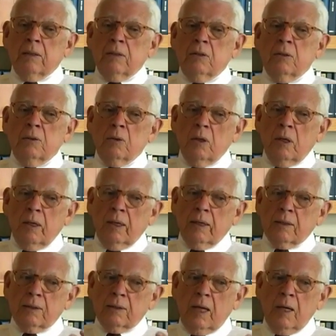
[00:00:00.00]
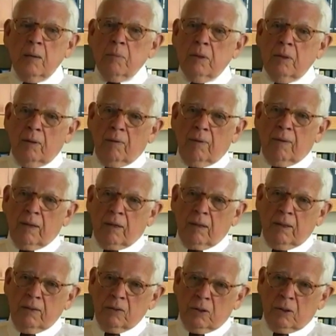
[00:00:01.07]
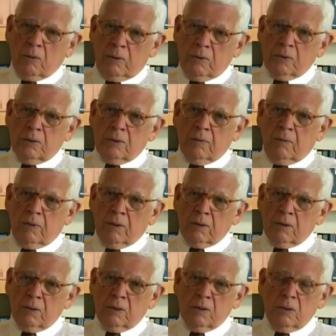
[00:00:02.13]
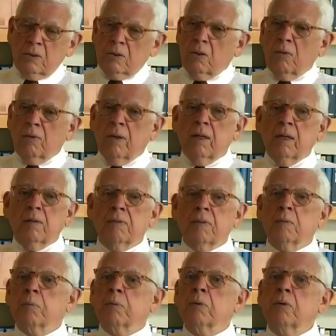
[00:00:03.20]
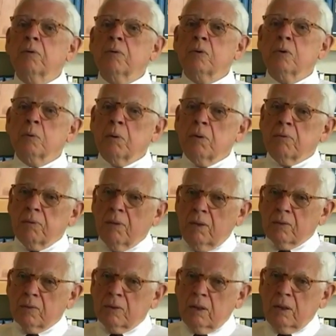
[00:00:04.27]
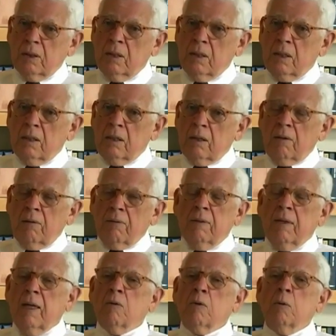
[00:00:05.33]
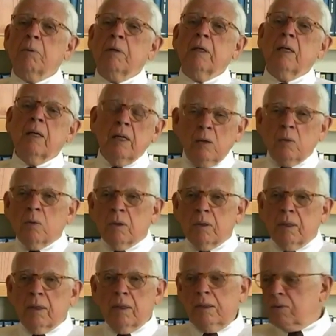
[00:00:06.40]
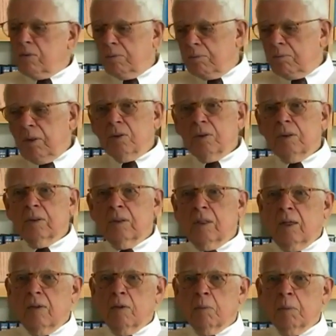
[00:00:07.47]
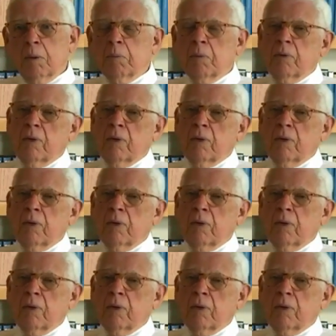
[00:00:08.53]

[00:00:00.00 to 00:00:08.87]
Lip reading: to examining the consequences of the decision, so that if it proves to be faulty, they will be equally, as much as the other people,